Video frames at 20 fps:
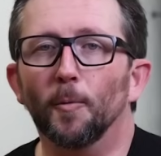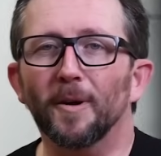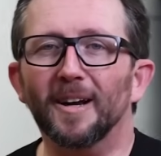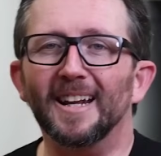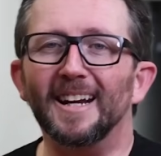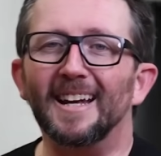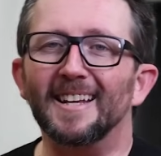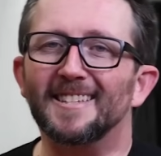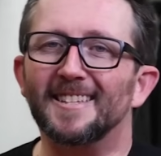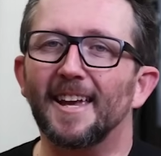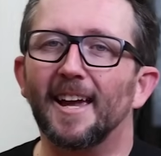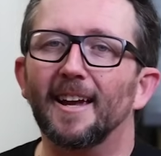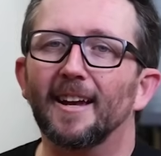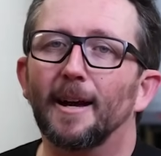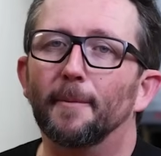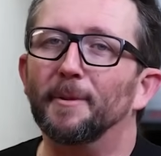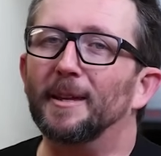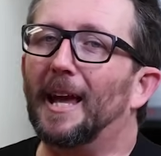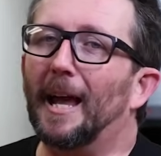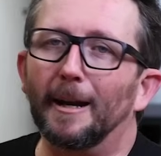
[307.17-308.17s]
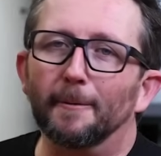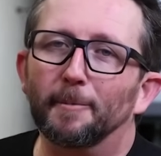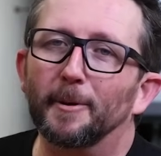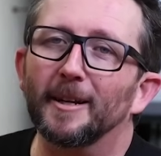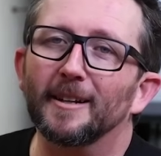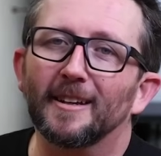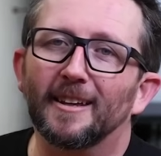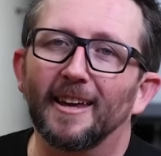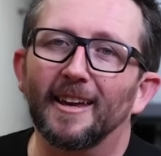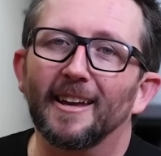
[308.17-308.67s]
What can I say? I'm the
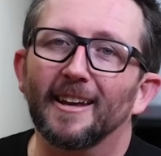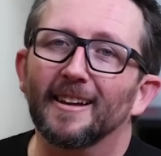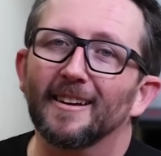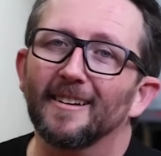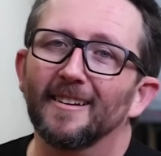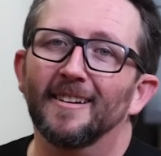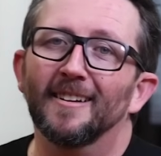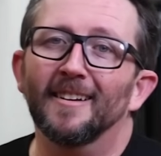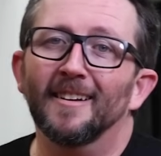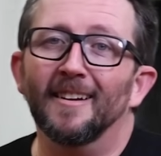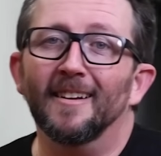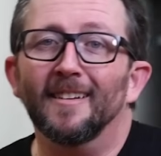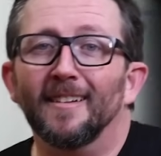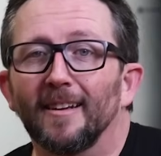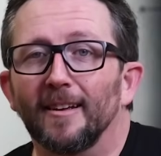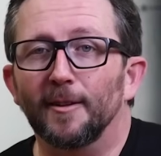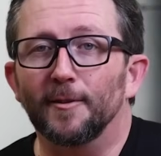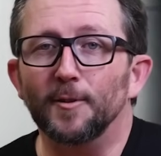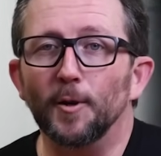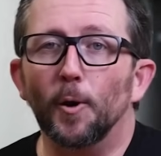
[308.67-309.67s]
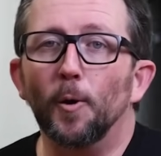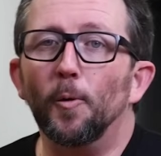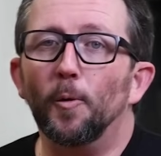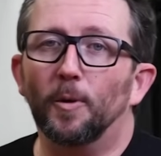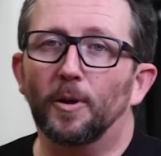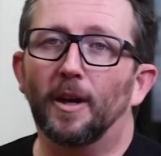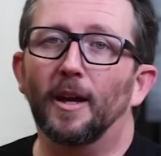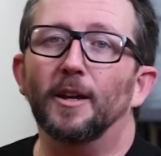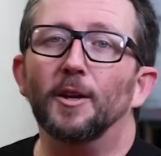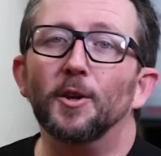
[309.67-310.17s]
8-pin king.
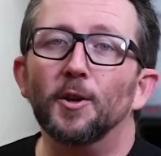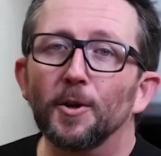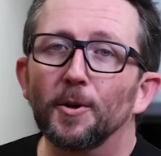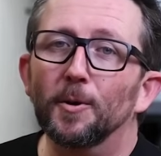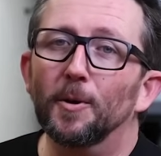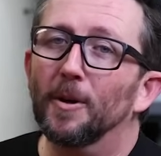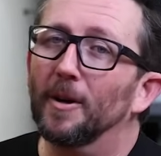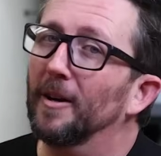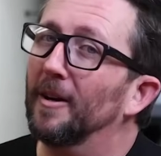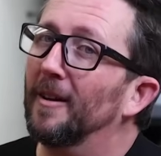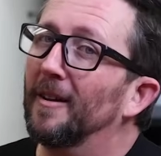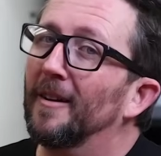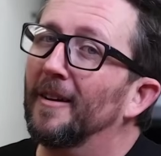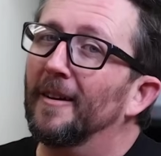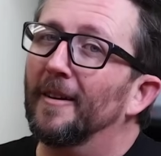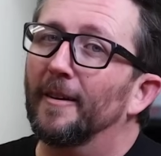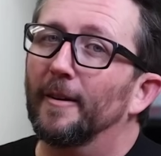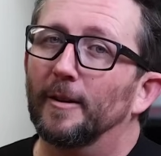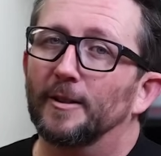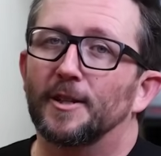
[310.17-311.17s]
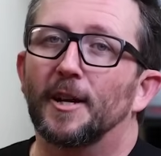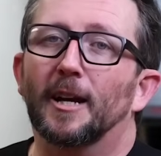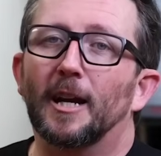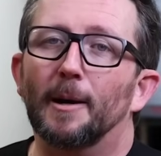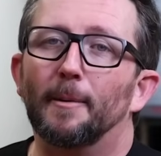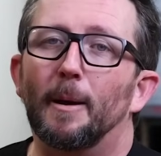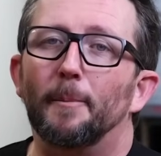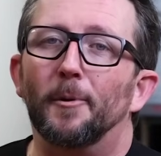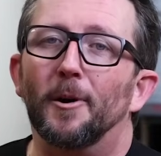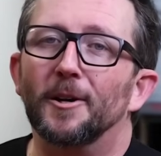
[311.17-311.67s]
So can you? Check
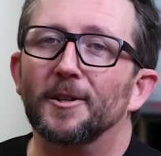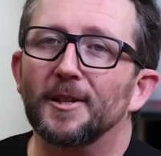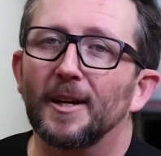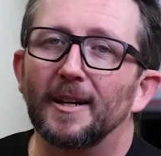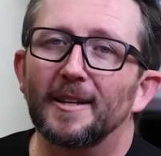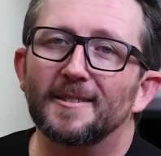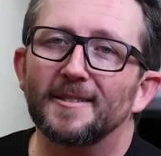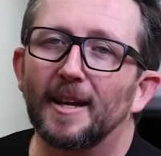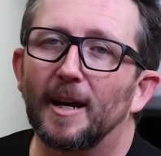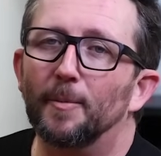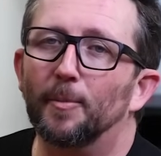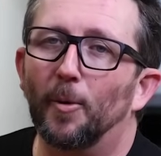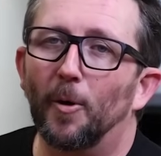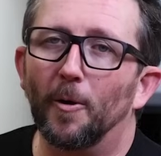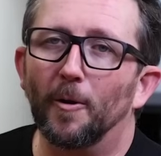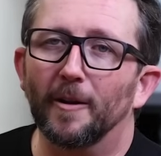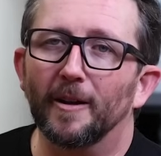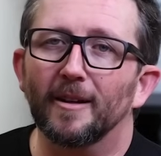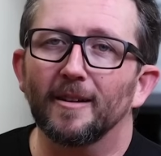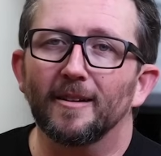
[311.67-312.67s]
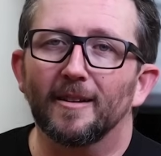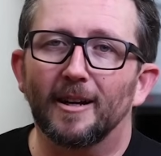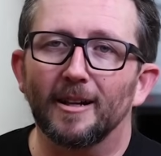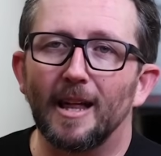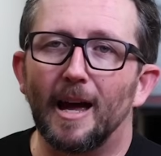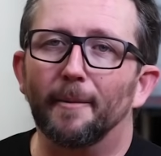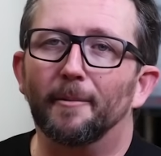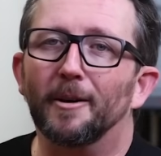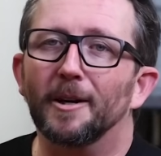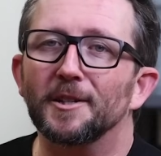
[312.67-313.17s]
out my merch on Inside Bowling,
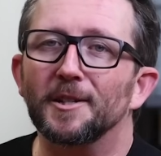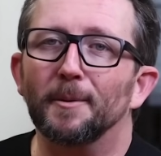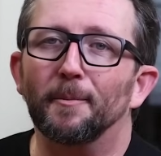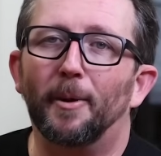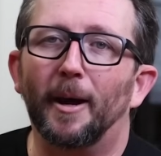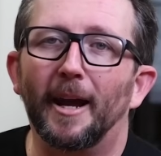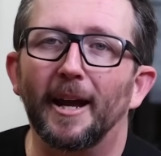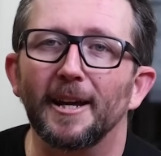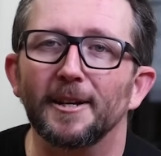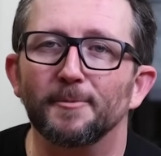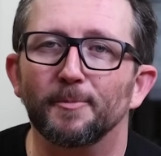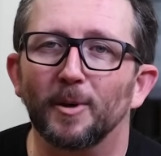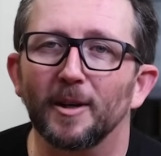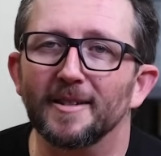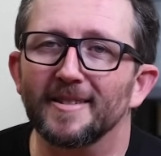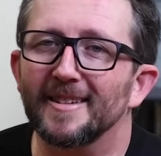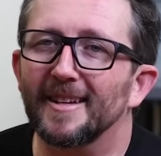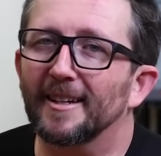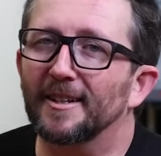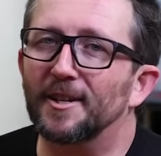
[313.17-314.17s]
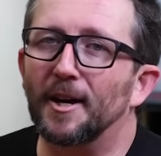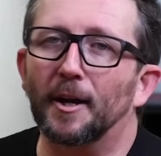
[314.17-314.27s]
collaboration page, BrunsNick.